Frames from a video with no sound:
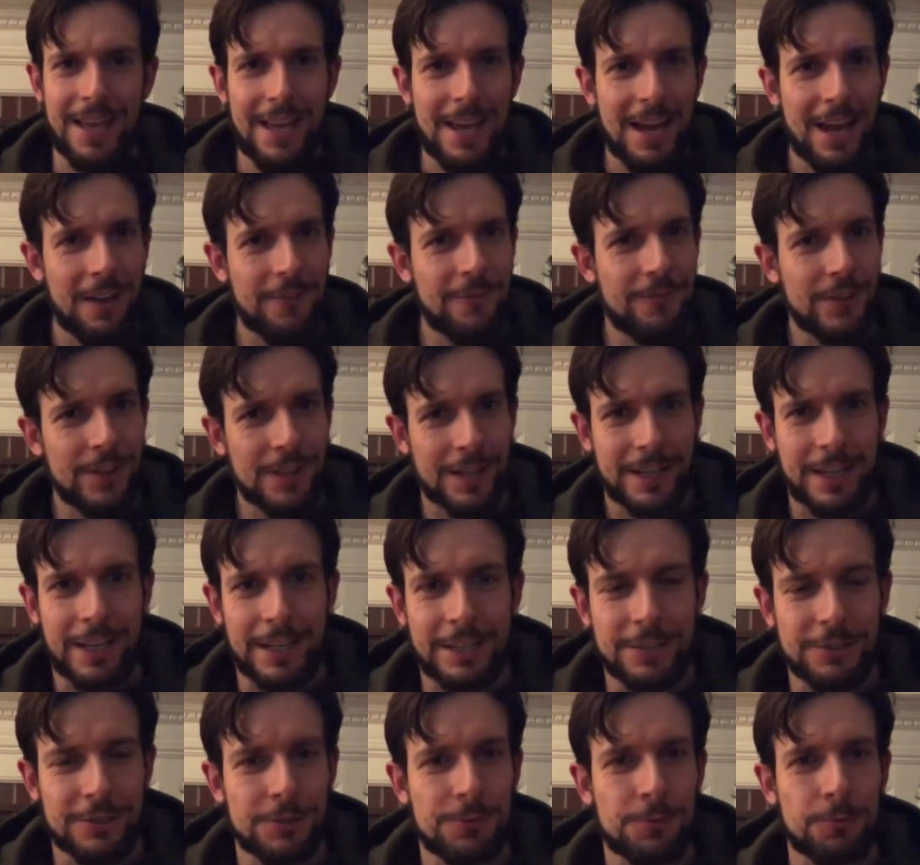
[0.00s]
I feel like I can
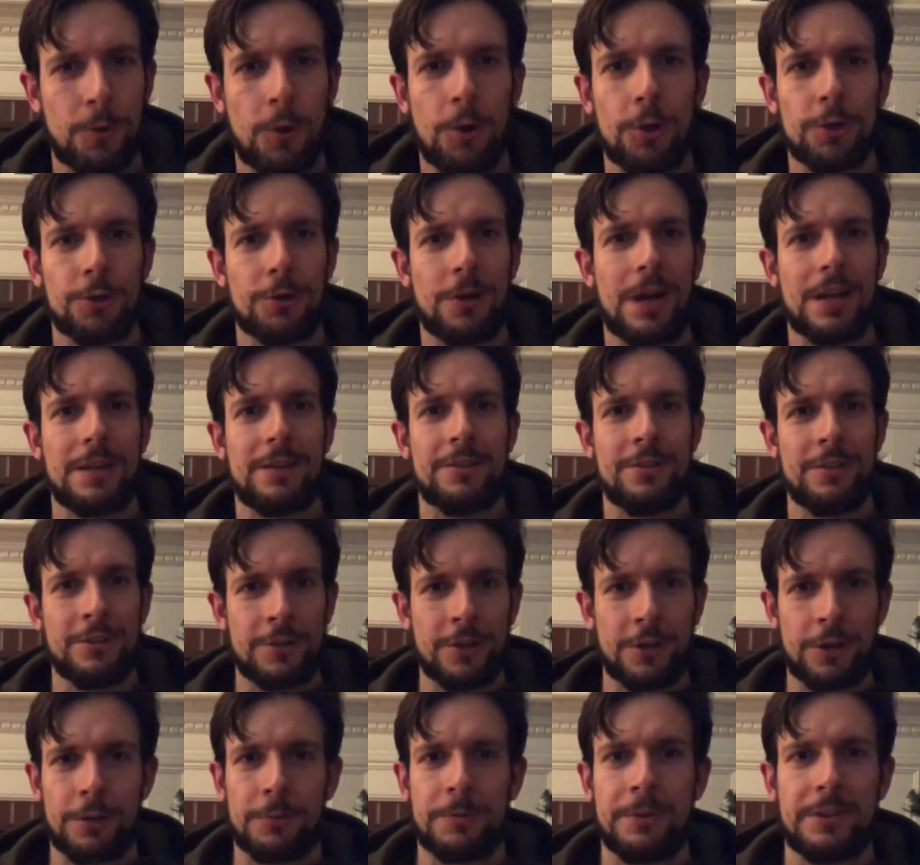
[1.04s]
just roll around in the
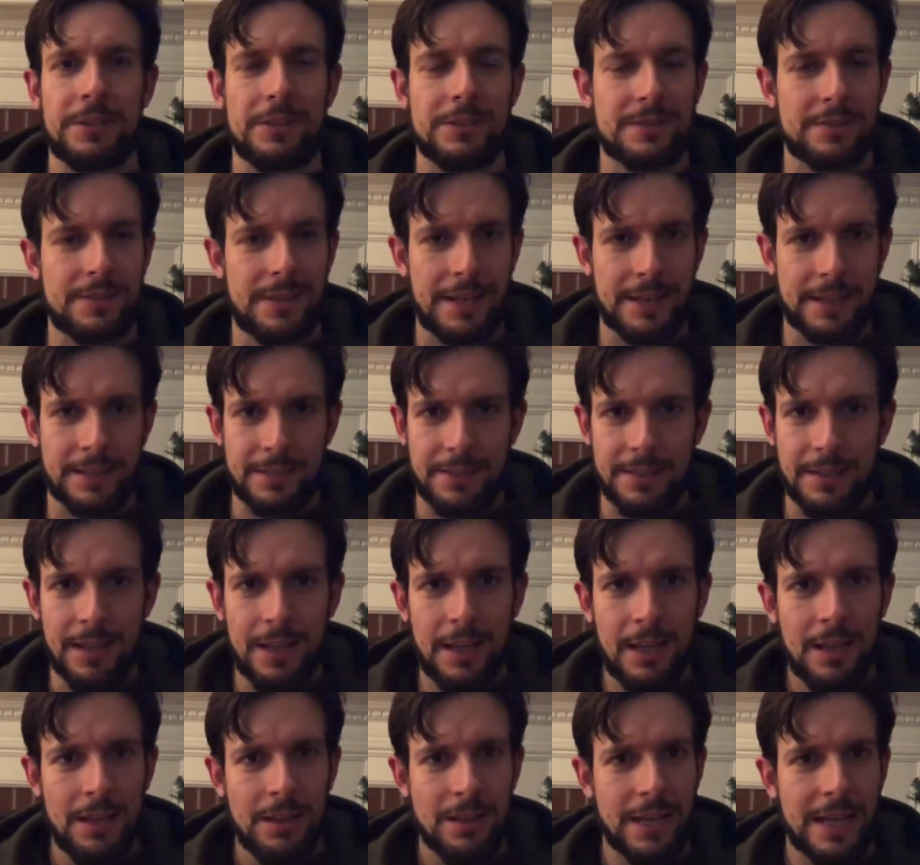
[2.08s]
dirt with this thing and
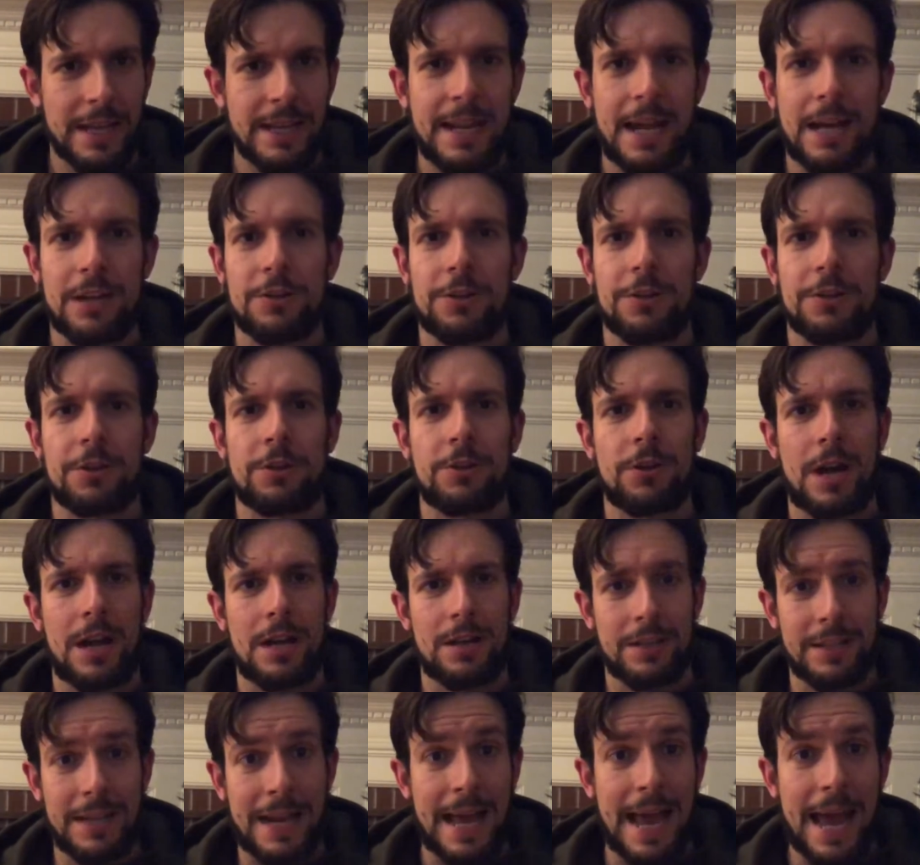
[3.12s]
lay down on the ground,
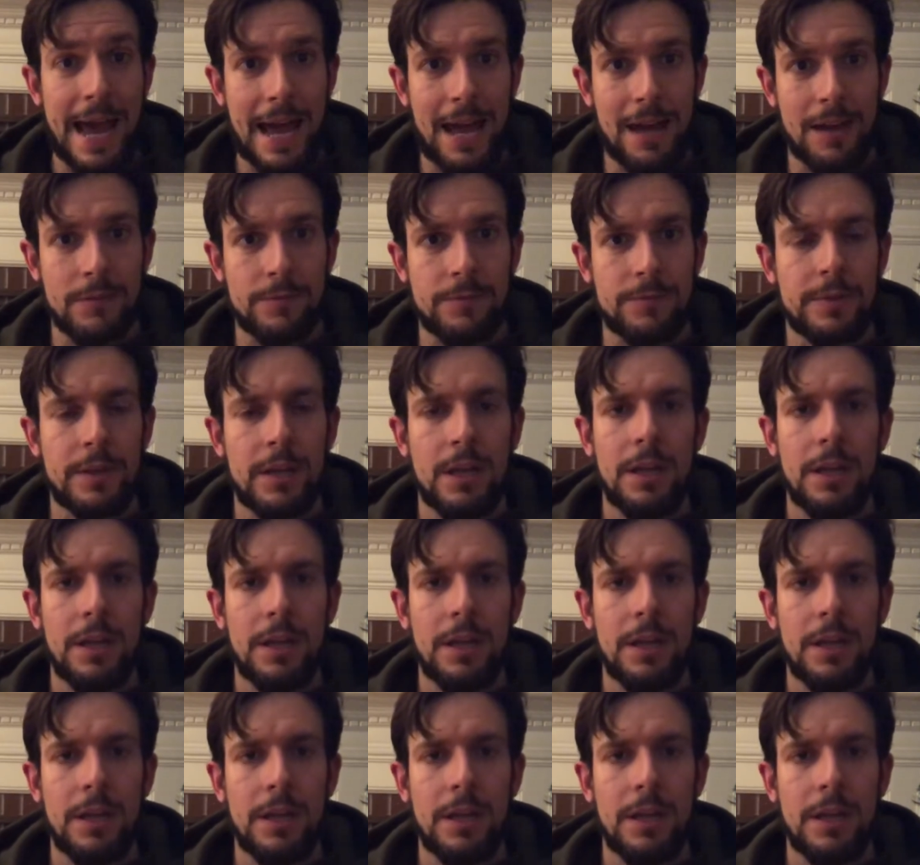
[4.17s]
and I have.